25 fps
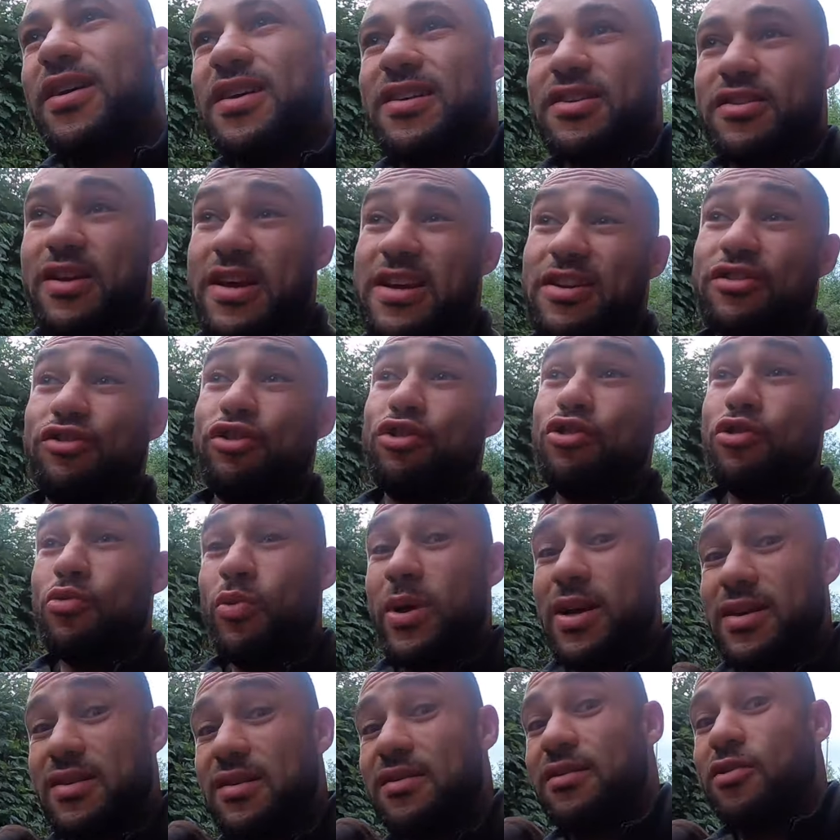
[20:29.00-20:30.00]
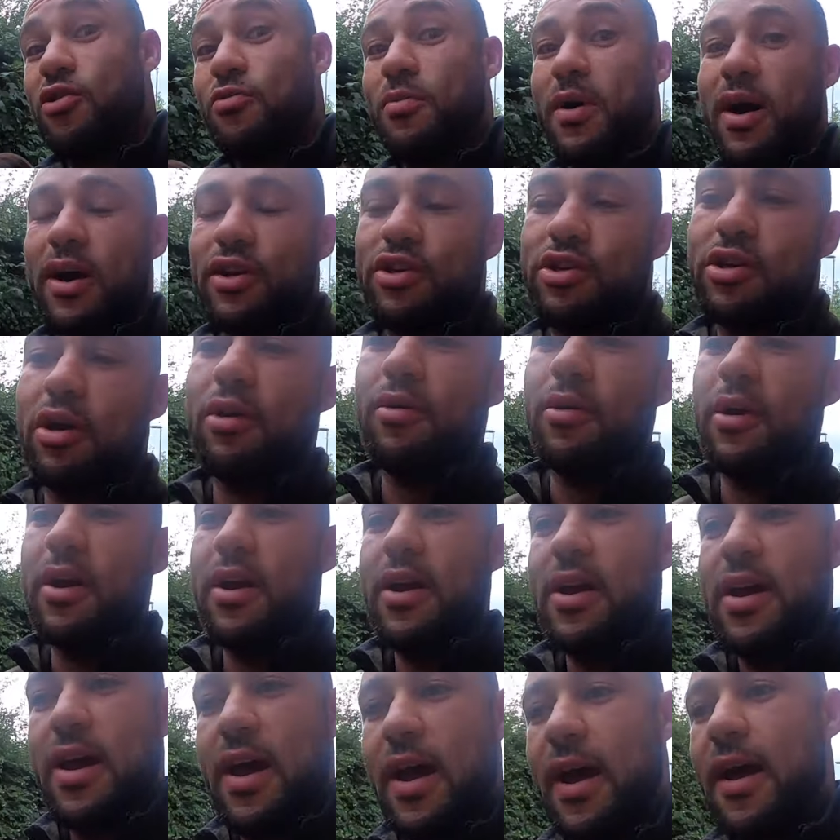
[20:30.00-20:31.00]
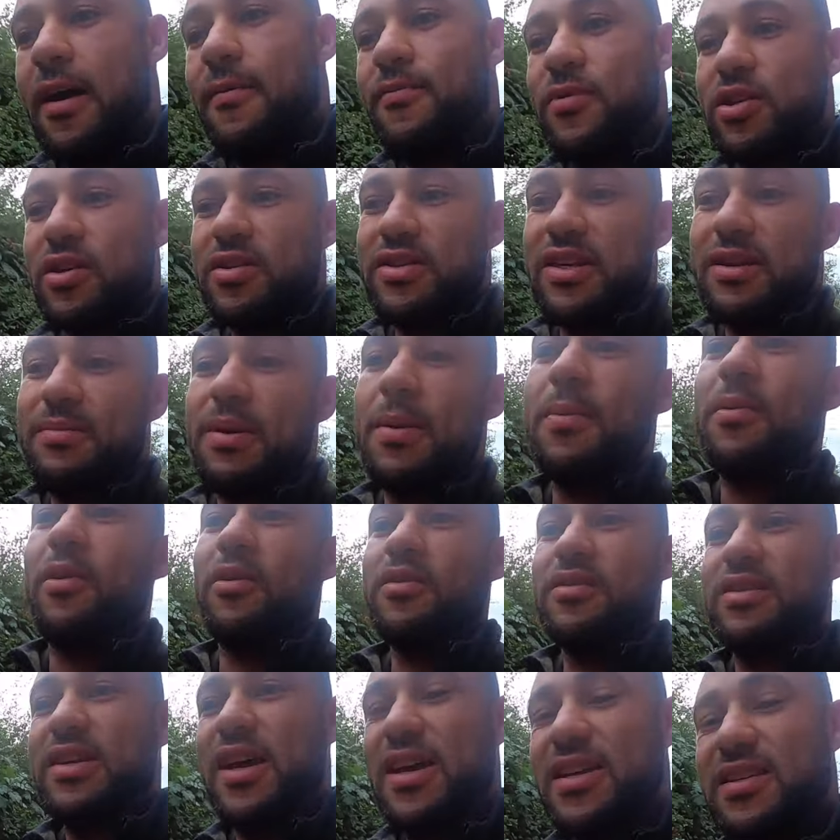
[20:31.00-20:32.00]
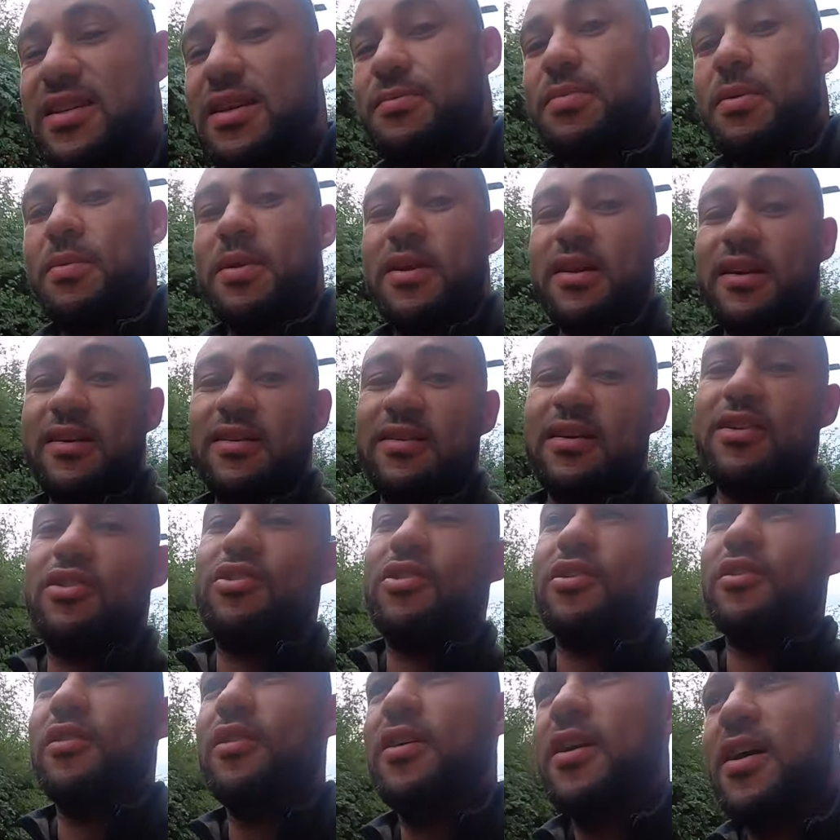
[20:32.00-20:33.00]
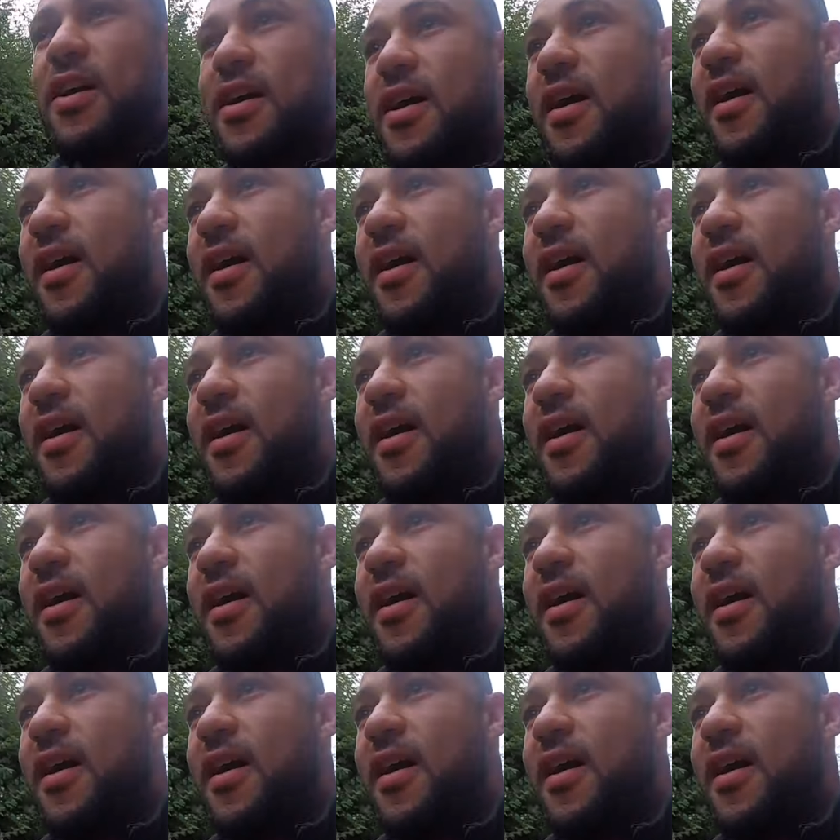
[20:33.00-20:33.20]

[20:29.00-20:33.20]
that it's 2 weeks until my show, so seeing people on stage, seeing people in condition,